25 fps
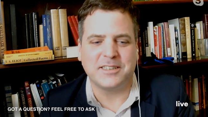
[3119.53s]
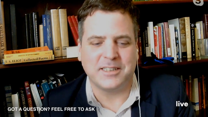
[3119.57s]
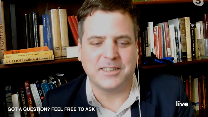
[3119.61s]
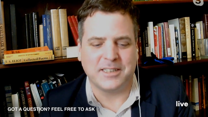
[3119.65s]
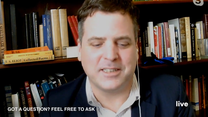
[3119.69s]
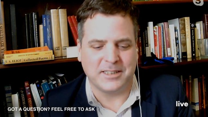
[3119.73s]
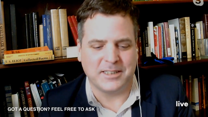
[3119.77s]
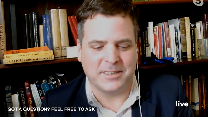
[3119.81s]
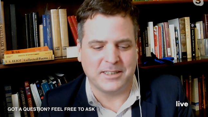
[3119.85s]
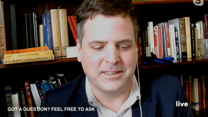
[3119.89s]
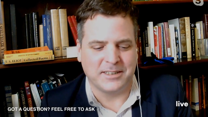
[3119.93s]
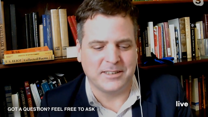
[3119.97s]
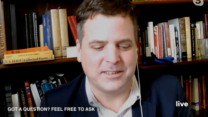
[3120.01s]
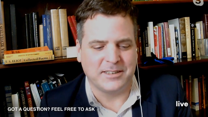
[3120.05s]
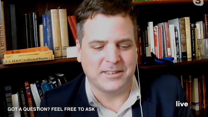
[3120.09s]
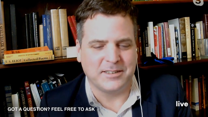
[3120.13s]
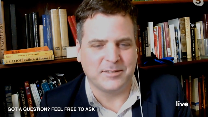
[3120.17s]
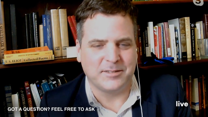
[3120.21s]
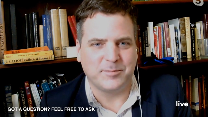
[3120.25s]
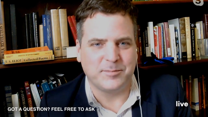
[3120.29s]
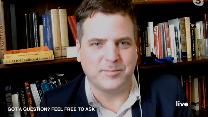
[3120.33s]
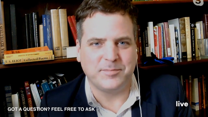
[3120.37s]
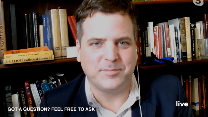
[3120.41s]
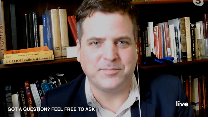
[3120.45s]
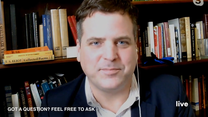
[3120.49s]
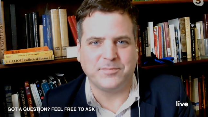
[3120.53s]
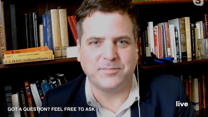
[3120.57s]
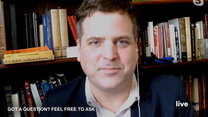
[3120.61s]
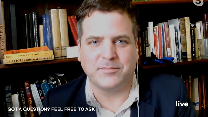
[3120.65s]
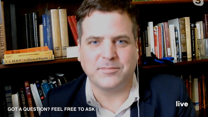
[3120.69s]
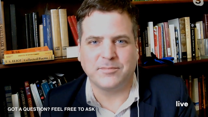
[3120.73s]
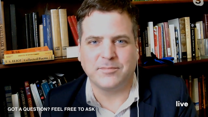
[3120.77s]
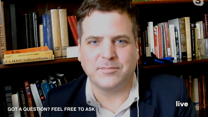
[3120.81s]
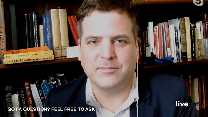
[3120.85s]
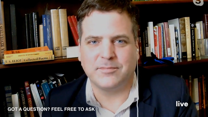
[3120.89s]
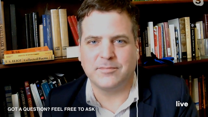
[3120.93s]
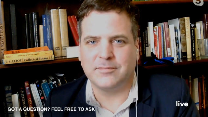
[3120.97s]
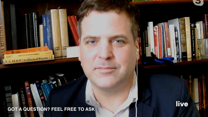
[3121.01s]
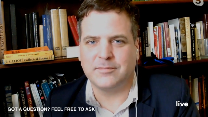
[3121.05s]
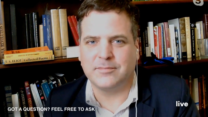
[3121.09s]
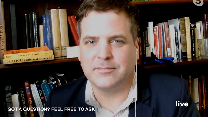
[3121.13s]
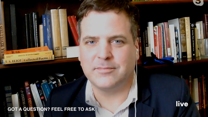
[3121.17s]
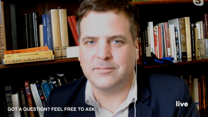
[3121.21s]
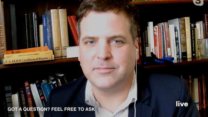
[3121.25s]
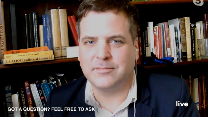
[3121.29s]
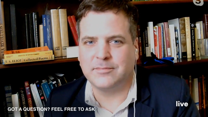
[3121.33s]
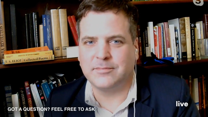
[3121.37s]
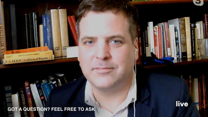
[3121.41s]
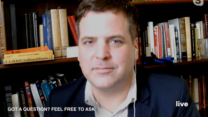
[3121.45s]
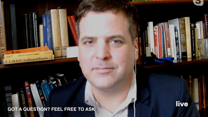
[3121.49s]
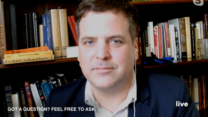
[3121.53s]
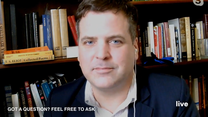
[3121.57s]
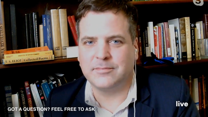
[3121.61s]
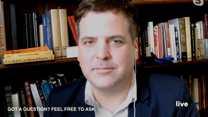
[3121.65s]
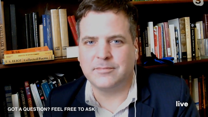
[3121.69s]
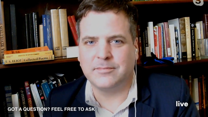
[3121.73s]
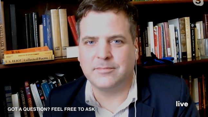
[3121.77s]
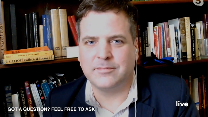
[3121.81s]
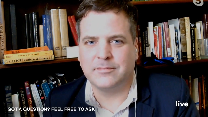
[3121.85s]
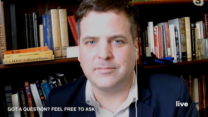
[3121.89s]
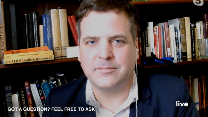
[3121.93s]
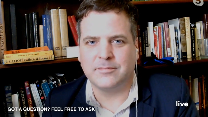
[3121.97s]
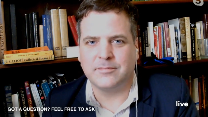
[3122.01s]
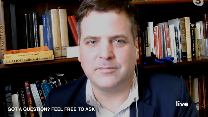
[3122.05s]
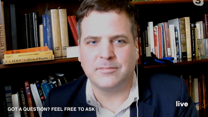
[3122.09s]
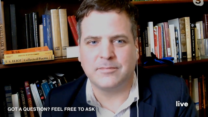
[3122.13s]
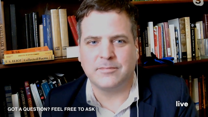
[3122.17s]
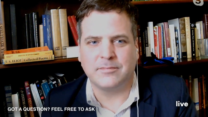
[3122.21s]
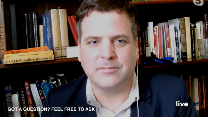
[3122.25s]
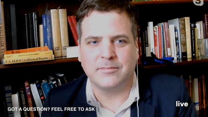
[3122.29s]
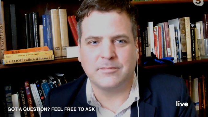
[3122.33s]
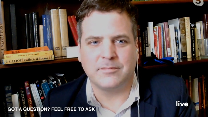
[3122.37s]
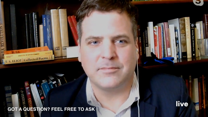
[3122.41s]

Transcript: (no one is talking)